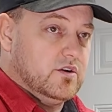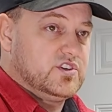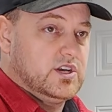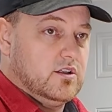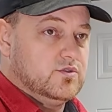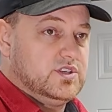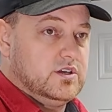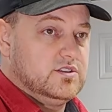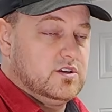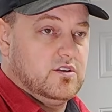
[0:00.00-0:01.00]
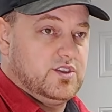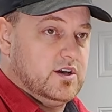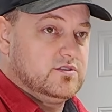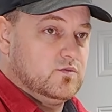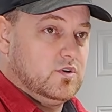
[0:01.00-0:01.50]
of shallow 10s on
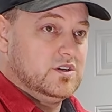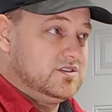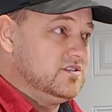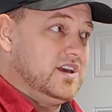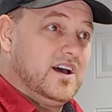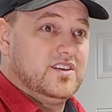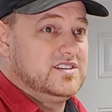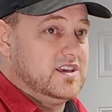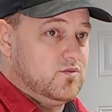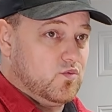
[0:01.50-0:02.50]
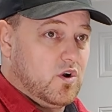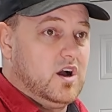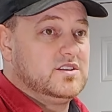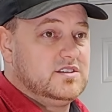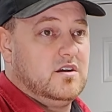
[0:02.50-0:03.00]
1,000 watts, yeah, that's a
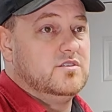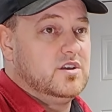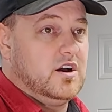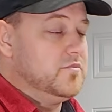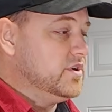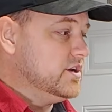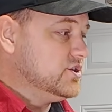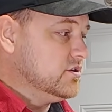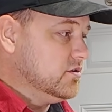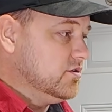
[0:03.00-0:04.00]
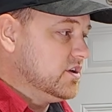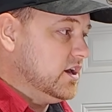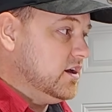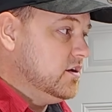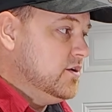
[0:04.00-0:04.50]
rock solid combination to look
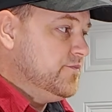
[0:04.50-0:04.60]
at.